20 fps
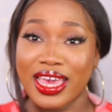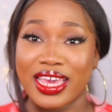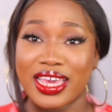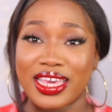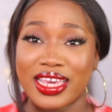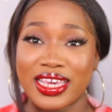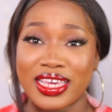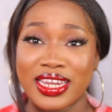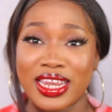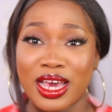
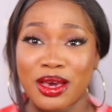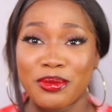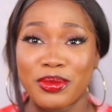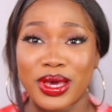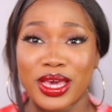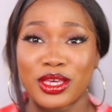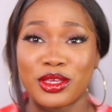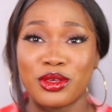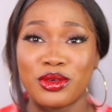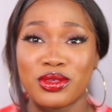either by
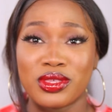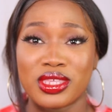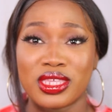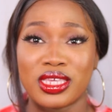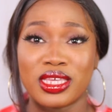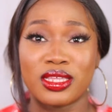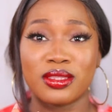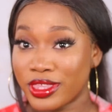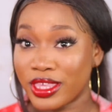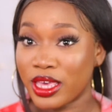
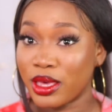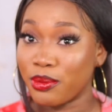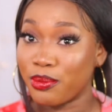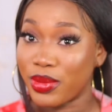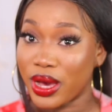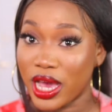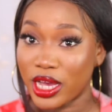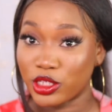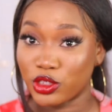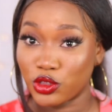using a
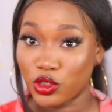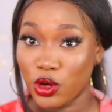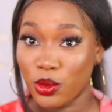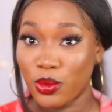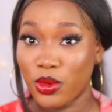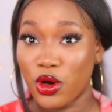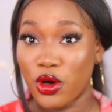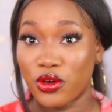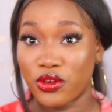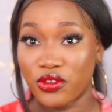backdrop
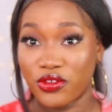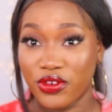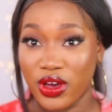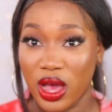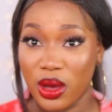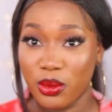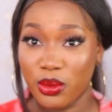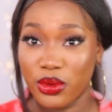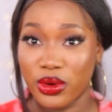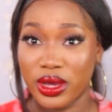or
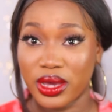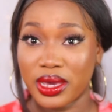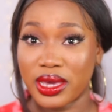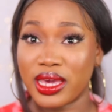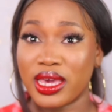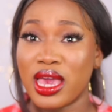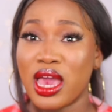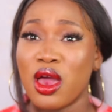fabric,